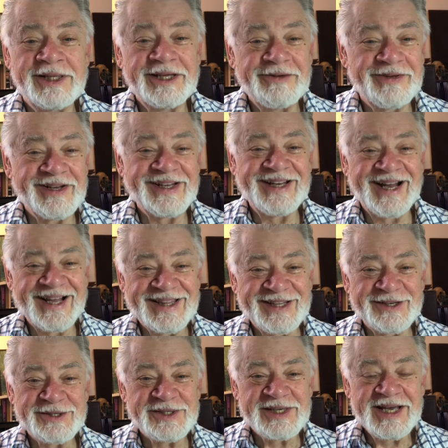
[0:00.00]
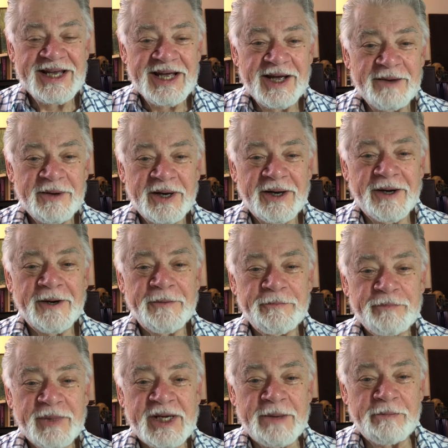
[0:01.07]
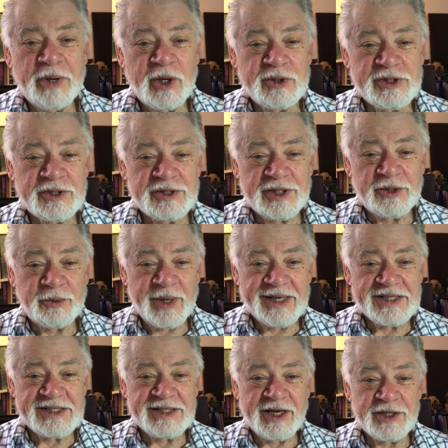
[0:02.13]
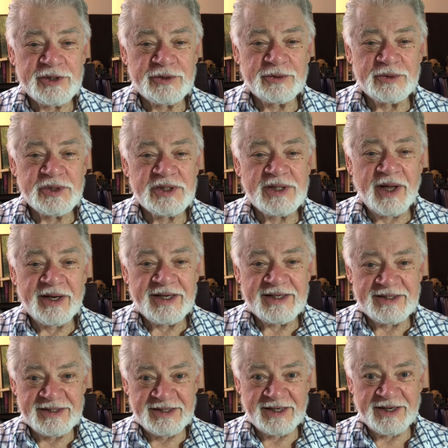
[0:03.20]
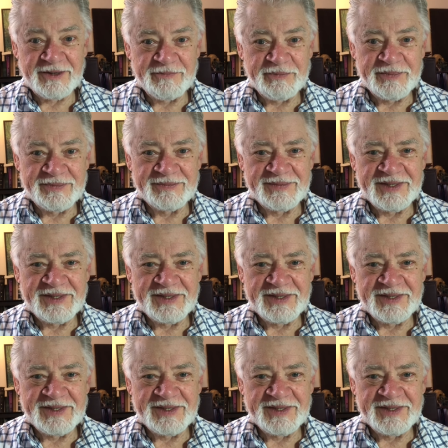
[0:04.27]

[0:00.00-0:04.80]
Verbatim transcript: believe it or not, those um, composers in the Renaissance who studied um,